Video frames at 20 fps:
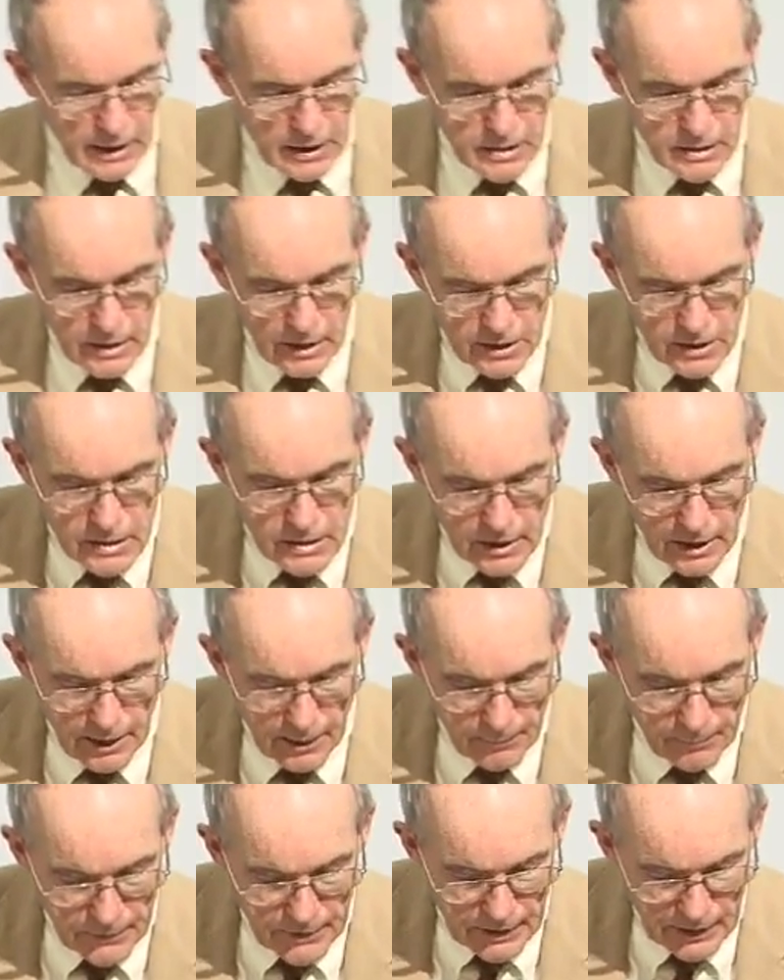He says,
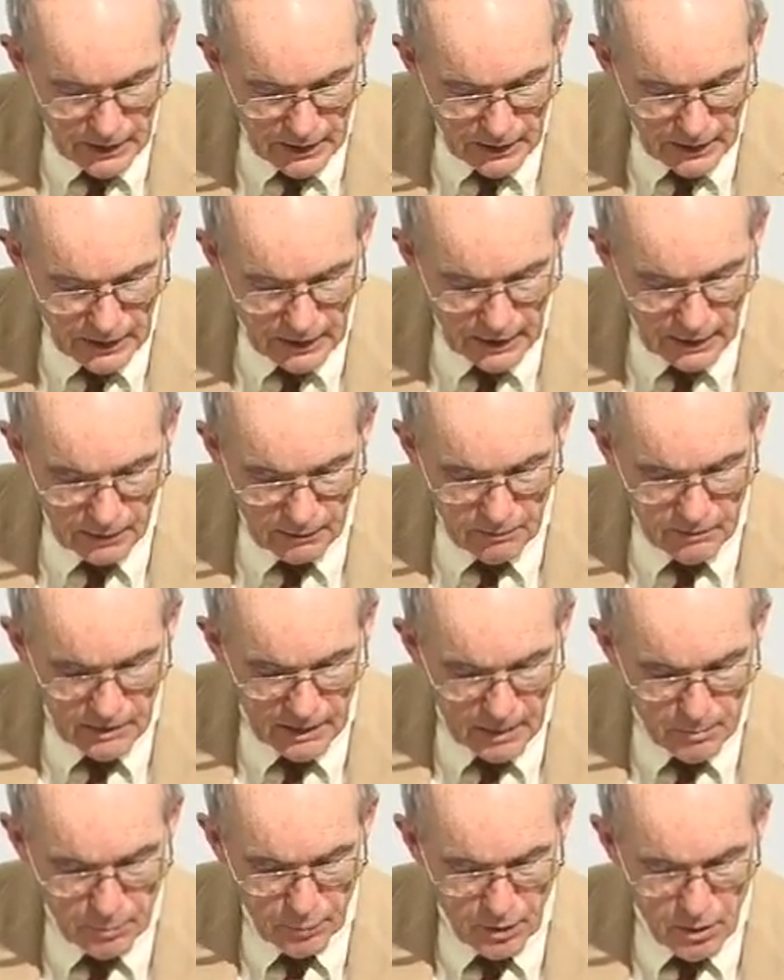uh, he, he,
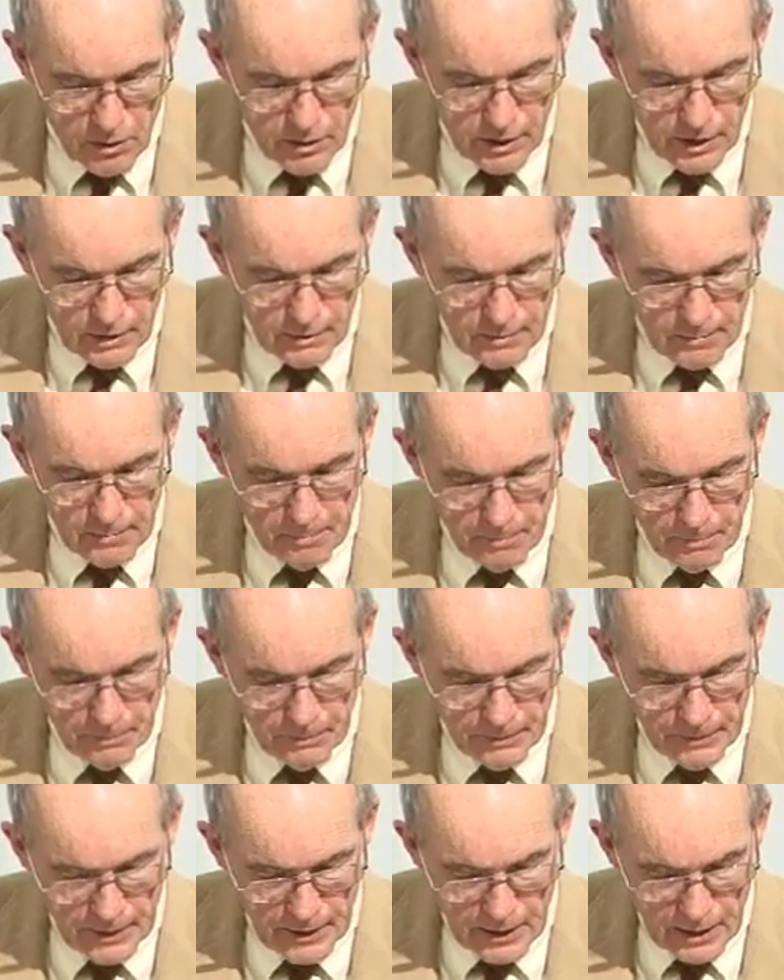they broke it
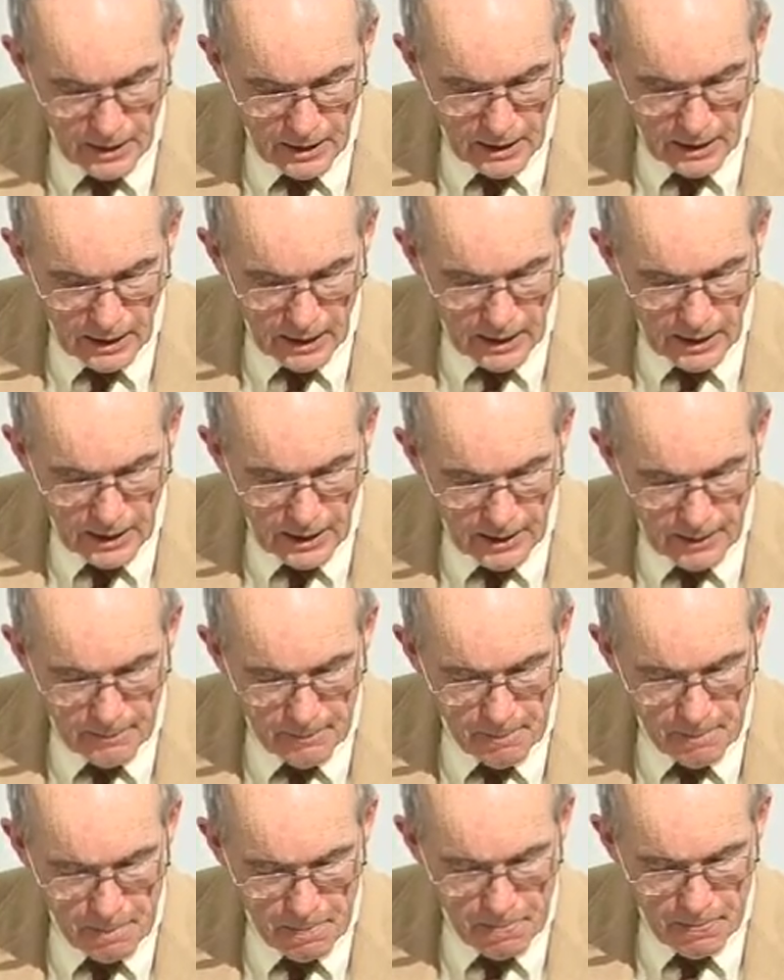
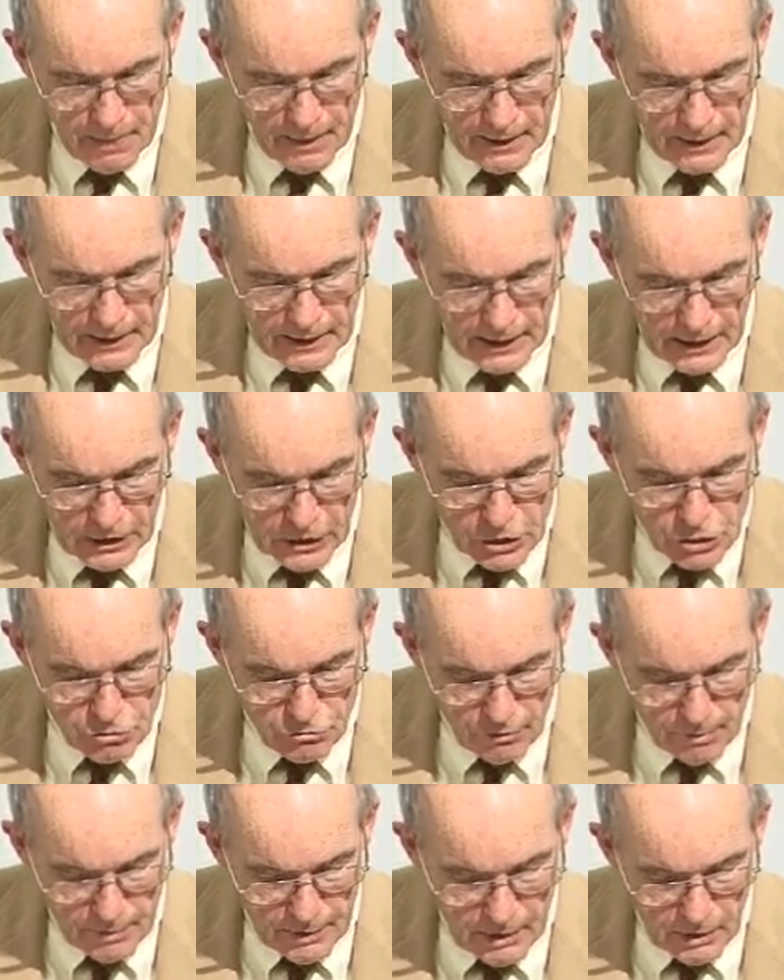uh, he
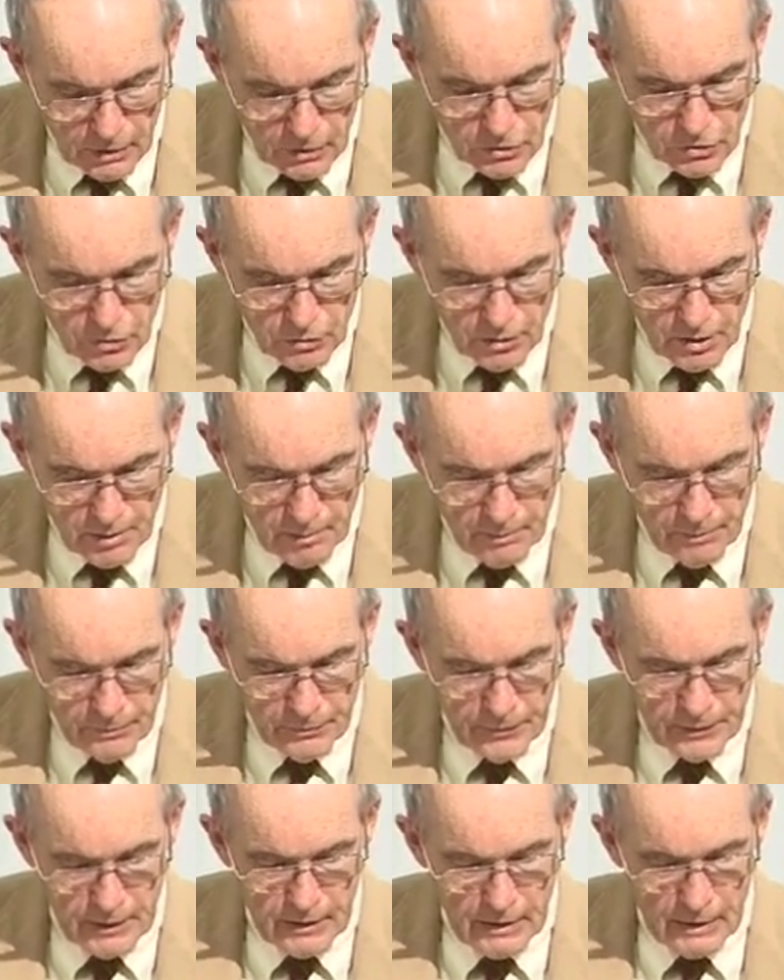distributed to
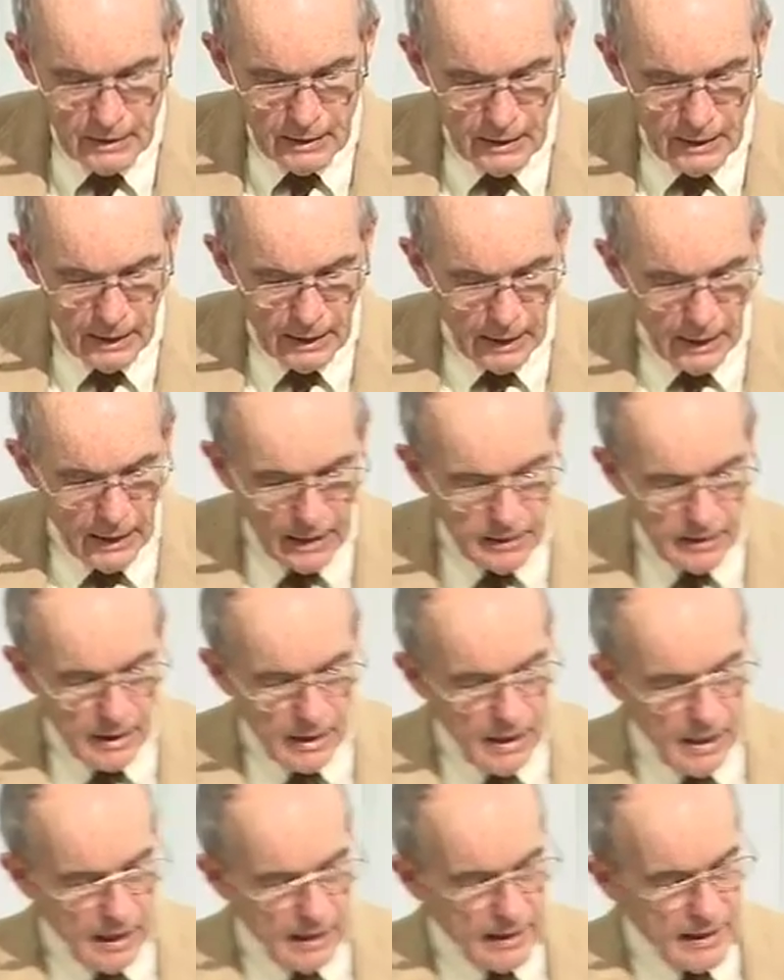them,
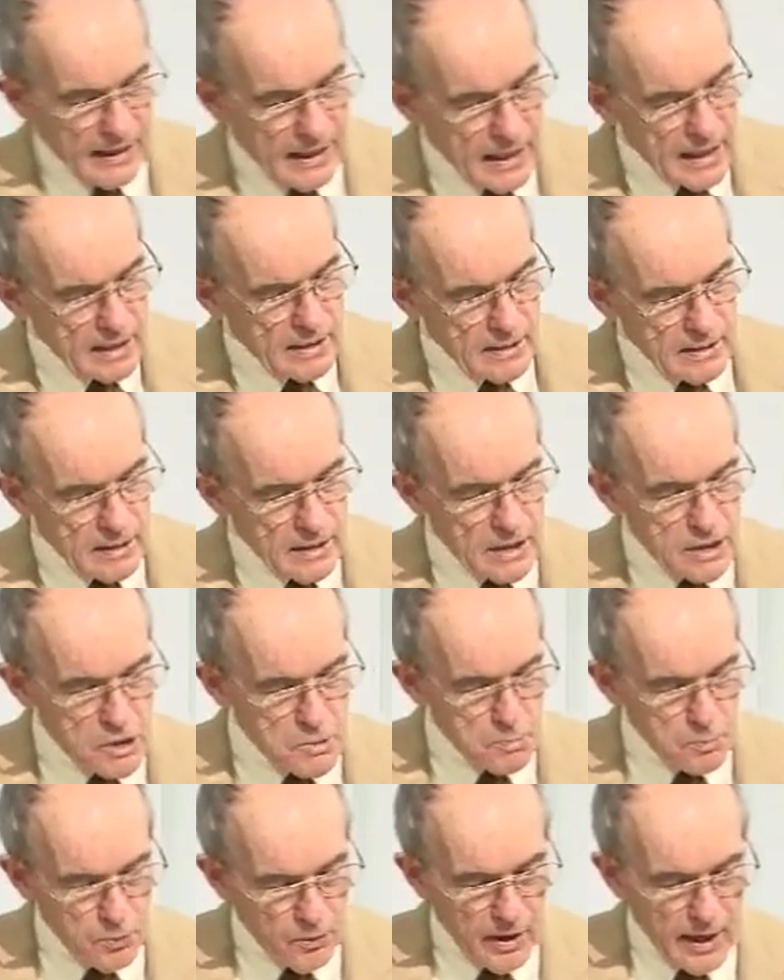and they ate. Eat
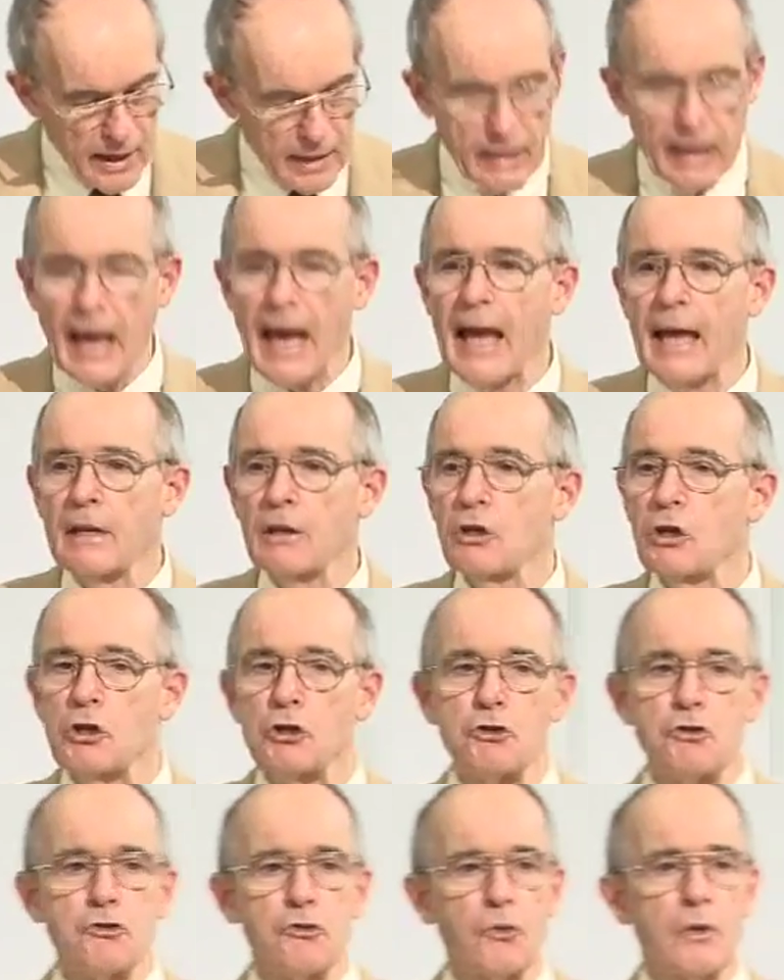this bread and
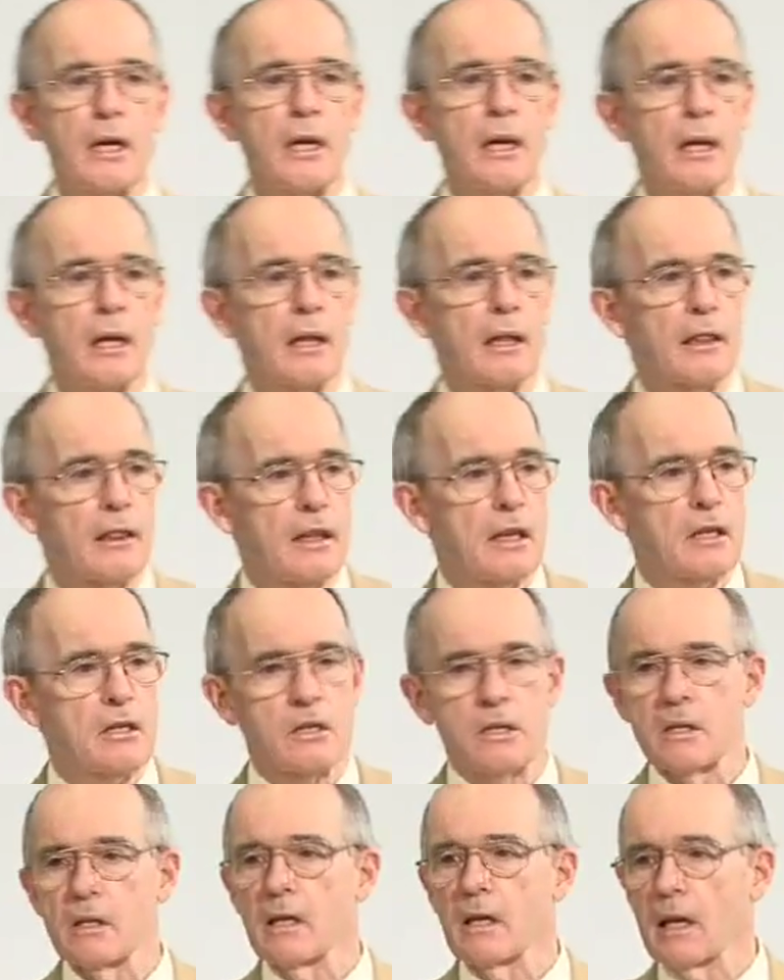drink
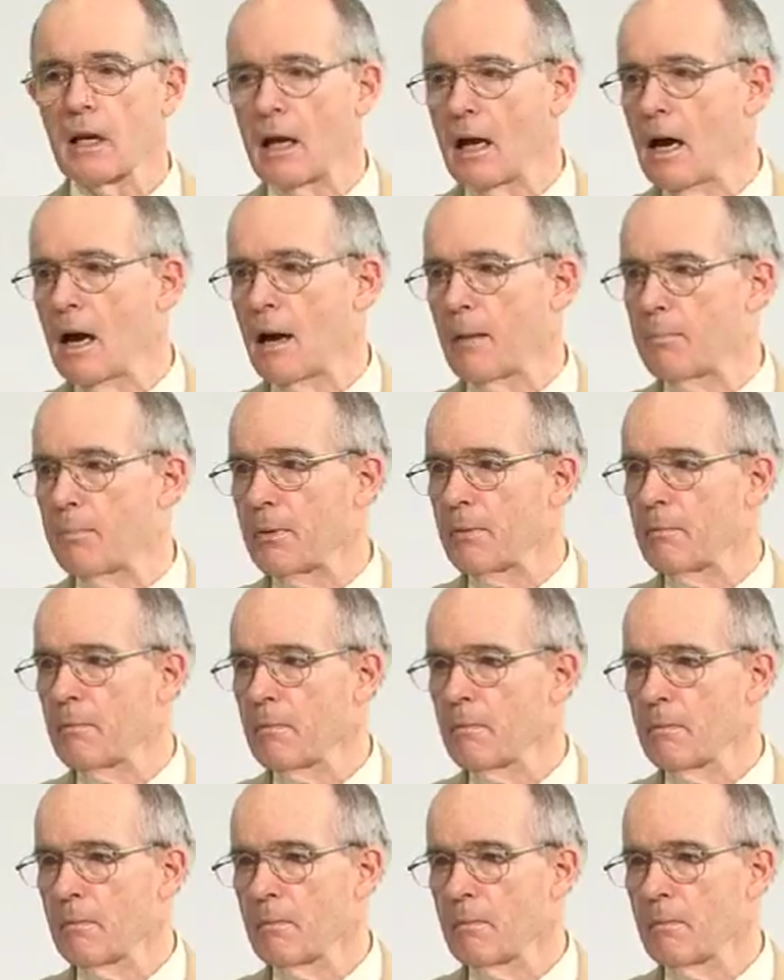this cup.